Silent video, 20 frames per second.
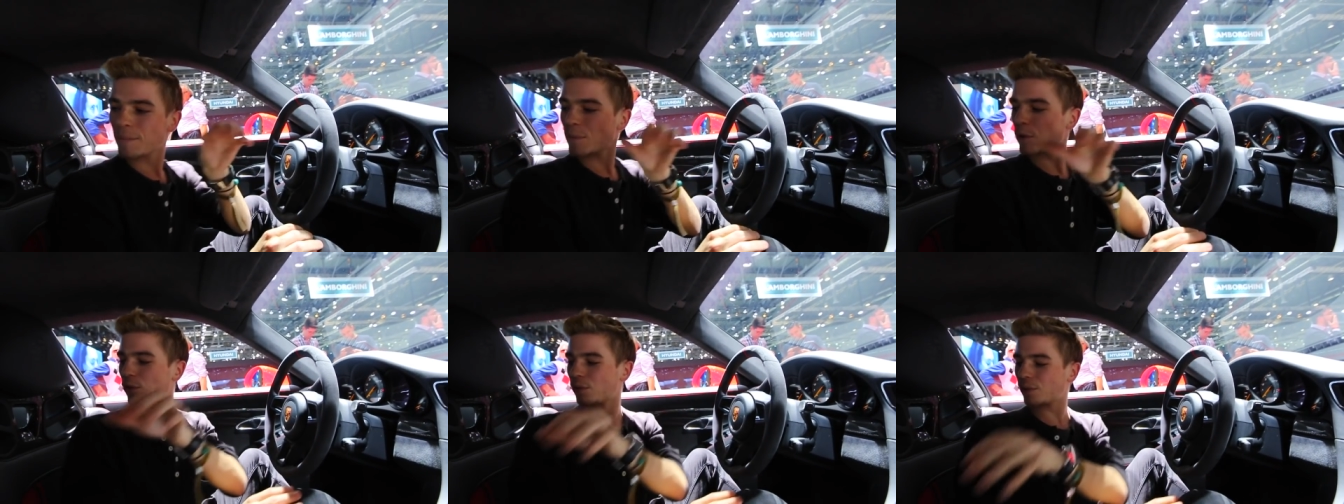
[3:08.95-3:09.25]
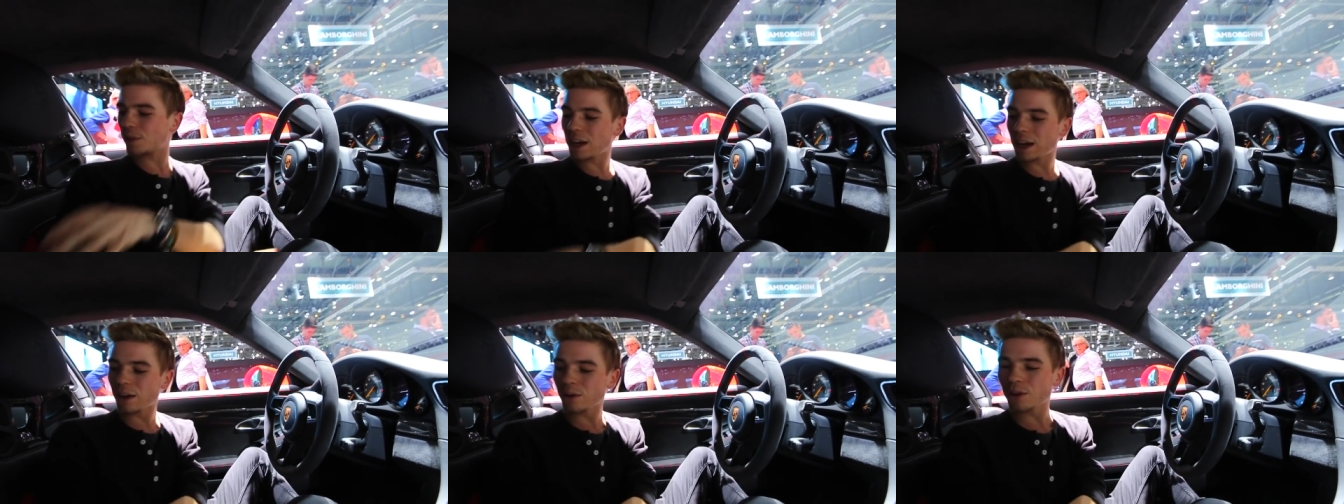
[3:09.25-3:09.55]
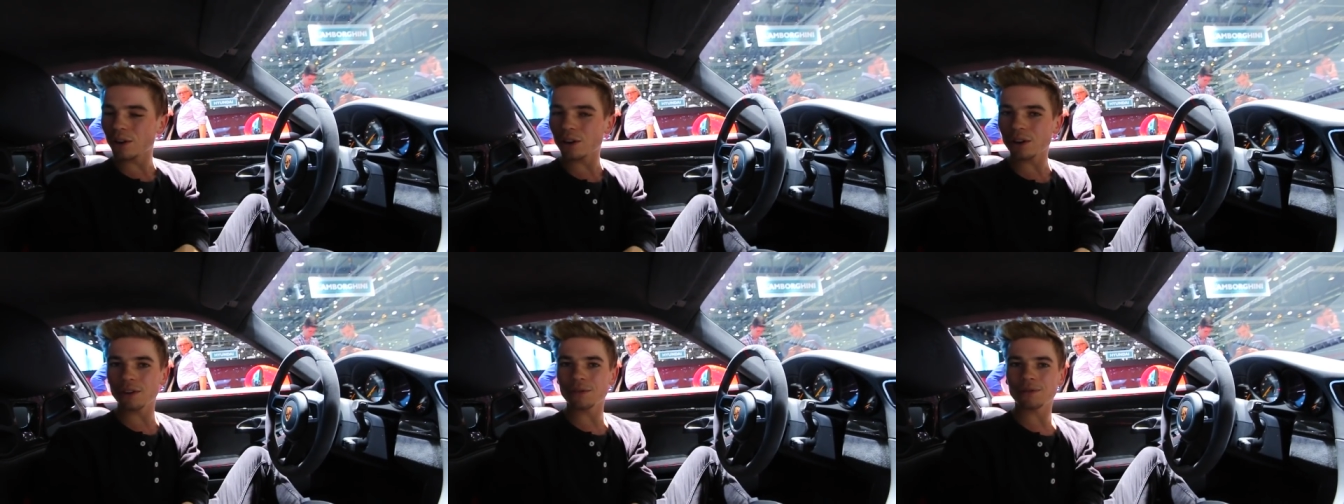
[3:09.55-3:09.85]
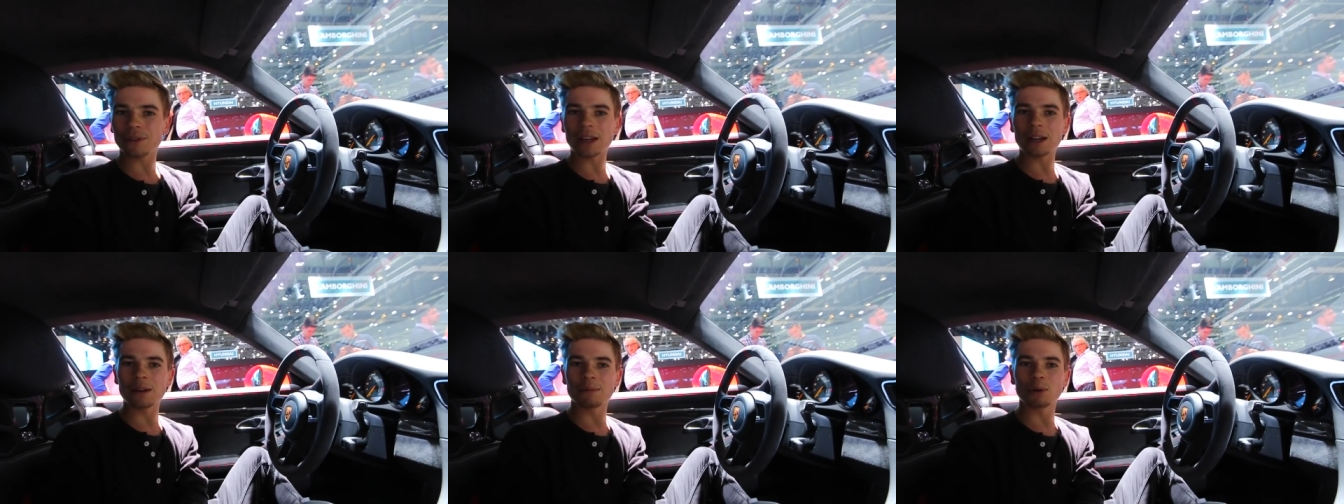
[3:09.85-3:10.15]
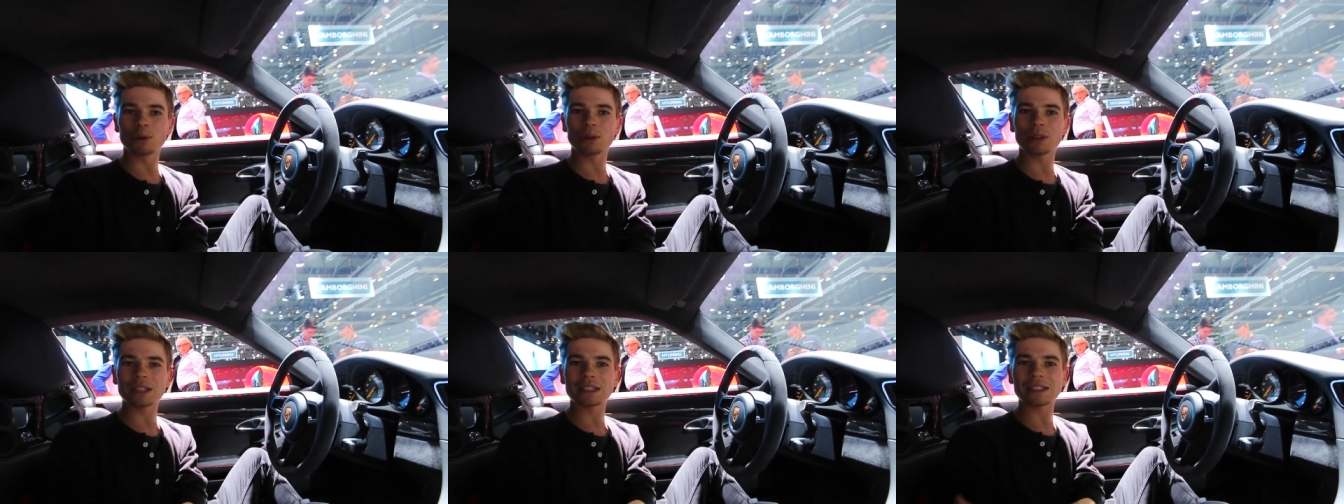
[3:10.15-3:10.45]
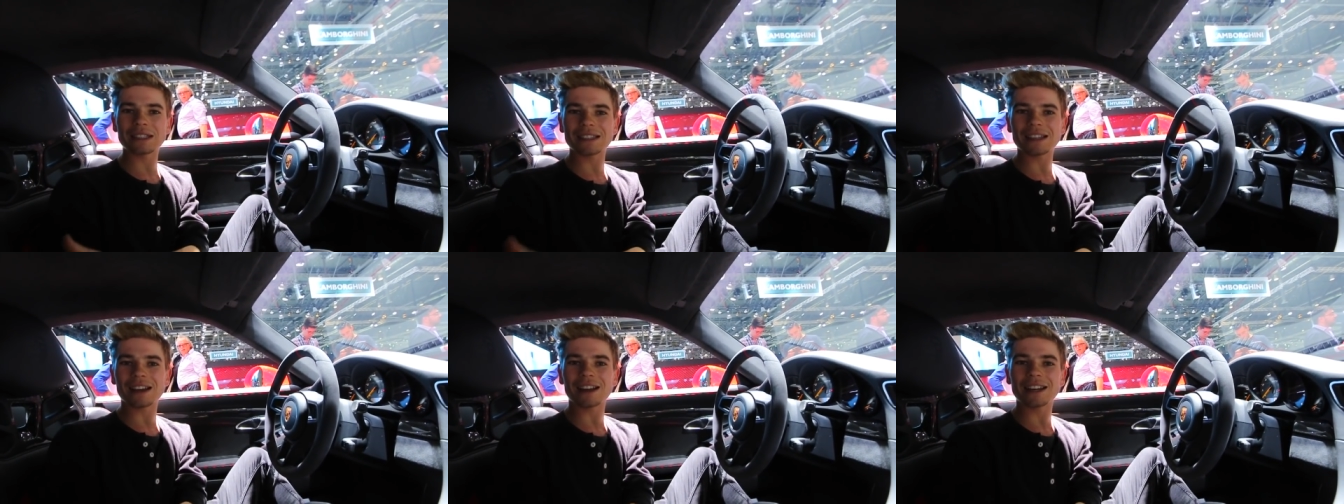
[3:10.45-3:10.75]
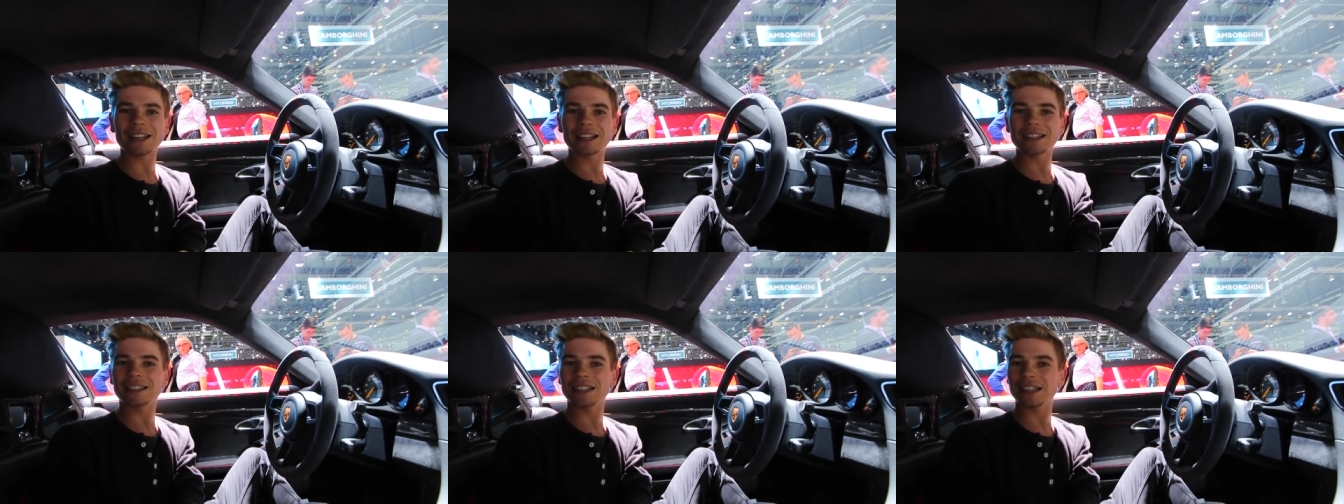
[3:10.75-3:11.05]
You've now got available these
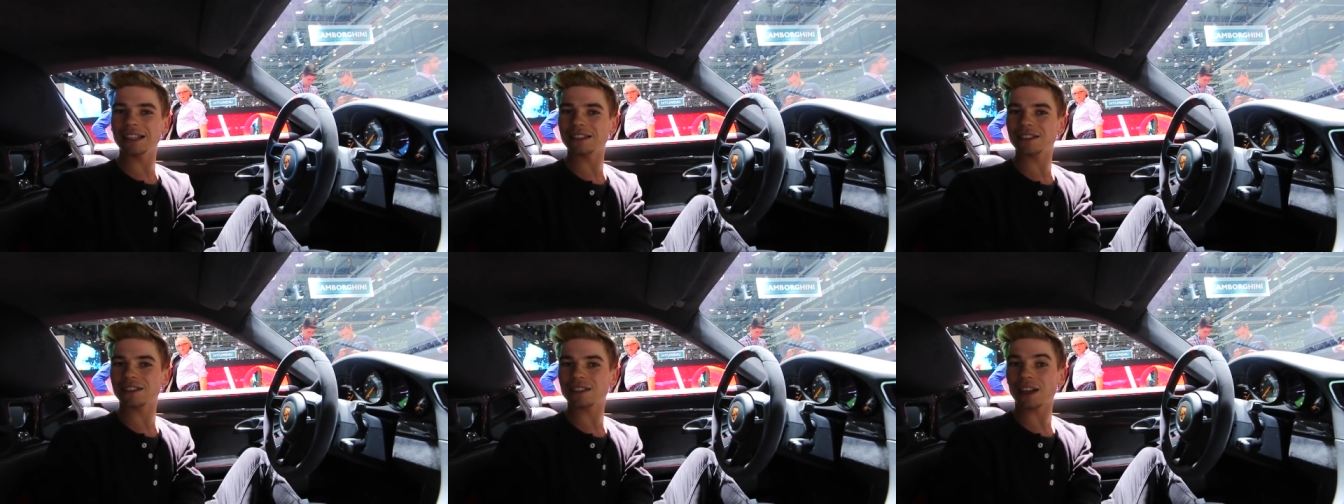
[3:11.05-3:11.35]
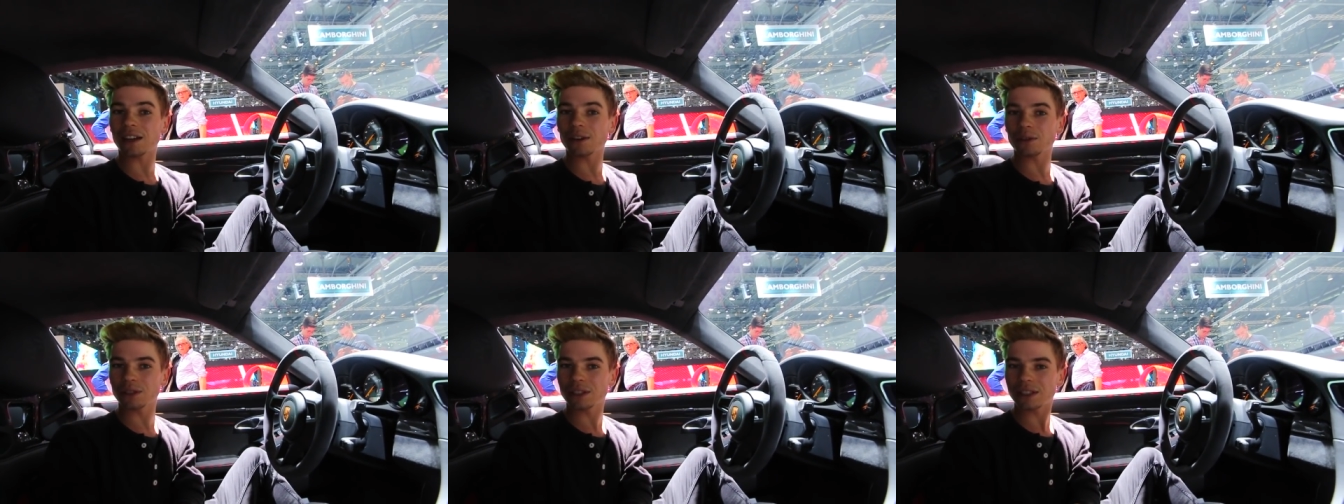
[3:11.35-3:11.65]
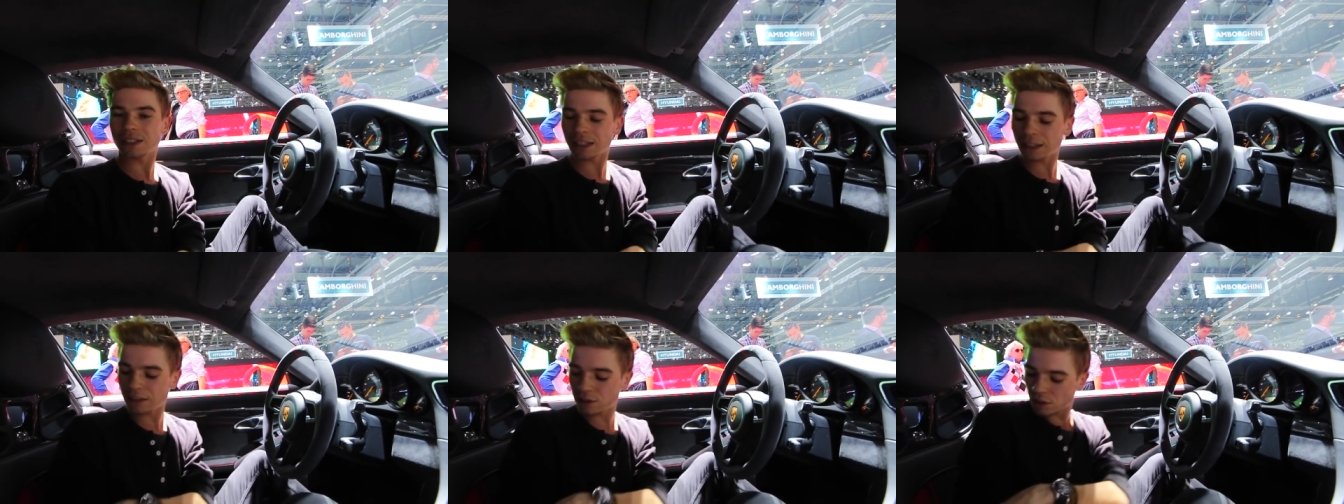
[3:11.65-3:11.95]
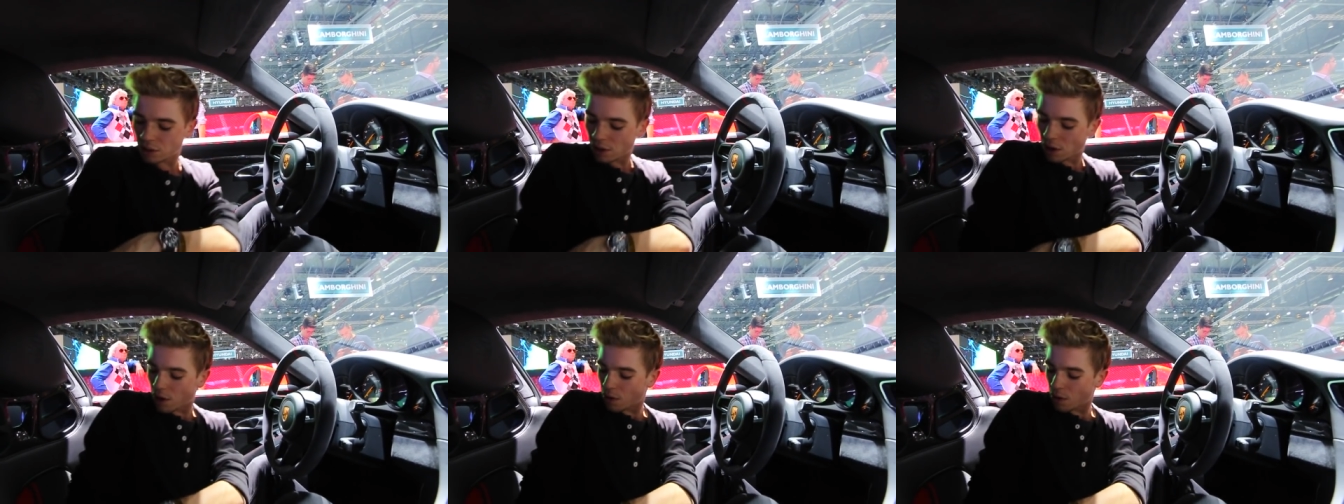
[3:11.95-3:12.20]
918 styled seats